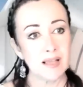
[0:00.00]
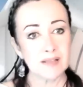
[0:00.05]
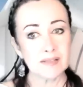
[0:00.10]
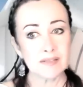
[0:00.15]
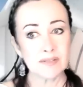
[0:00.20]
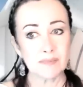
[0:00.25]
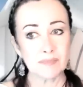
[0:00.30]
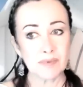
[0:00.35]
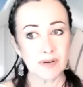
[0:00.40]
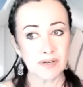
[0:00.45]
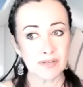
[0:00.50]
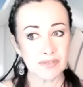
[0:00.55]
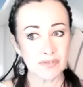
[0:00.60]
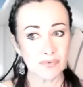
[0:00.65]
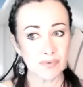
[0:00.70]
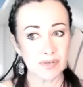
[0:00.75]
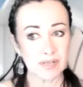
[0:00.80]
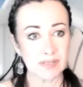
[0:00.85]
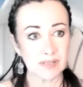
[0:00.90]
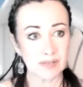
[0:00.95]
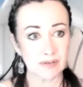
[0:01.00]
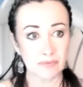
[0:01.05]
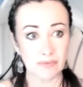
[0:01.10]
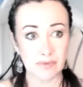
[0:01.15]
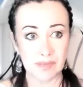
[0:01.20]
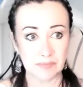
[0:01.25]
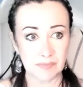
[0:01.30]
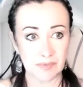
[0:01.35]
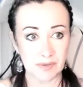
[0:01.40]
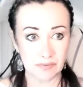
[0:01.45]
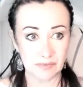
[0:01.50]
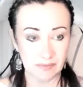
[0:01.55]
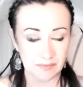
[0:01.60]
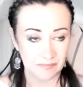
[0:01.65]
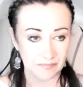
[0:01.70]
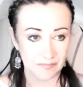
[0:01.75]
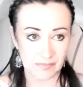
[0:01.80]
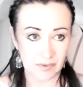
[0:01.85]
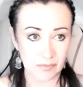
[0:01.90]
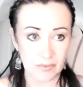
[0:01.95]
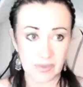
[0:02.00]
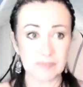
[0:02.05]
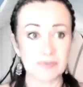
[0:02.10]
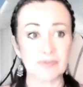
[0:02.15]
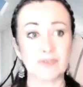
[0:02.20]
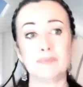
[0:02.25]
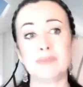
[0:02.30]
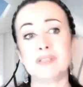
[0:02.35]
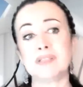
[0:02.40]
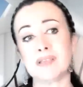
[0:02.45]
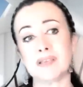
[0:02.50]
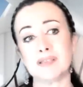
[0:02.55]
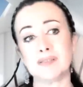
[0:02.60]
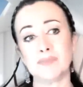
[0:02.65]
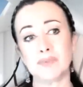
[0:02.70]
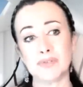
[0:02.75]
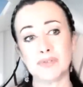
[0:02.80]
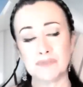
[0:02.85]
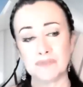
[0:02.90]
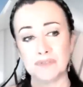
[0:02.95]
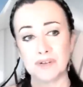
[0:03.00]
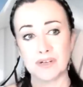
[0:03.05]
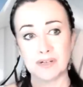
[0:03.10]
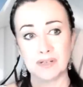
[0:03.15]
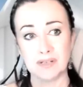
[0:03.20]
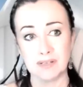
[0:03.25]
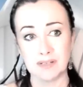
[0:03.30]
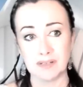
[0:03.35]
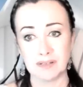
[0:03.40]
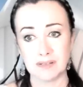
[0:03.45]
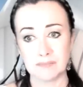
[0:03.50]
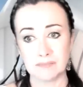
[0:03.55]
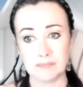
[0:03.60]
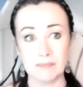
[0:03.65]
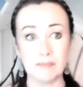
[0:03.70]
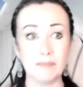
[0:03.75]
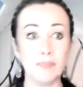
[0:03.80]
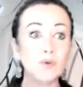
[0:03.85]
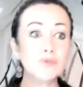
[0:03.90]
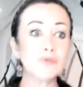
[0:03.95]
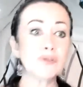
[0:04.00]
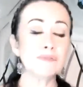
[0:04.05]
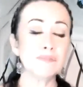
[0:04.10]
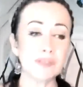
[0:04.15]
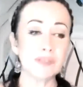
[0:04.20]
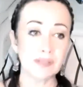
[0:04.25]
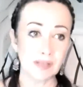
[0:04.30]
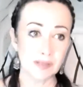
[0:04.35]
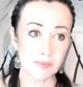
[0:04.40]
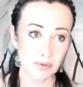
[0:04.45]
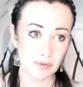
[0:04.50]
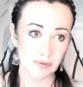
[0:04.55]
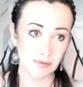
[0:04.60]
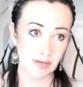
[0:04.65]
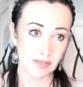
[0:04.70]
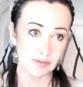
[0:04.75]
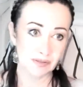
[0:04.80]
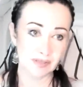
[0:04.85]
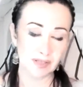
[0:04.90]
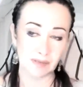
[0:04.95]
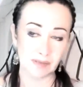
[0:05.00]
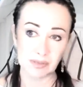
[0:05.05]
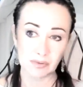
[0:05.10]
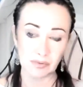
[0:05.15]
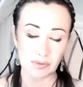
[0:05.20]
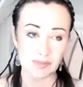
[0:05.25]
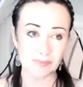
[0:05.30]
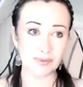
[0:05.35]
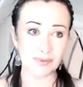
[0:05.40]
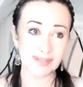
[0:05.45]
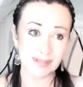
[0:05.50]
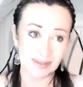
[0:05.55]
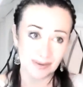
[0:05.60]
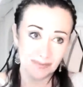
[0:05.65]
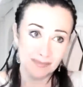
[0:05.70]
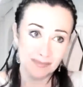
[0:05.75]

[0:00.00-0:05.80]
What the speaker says: So Mars was ripped from its atmosphere, most of its atmosphere at the time it was, but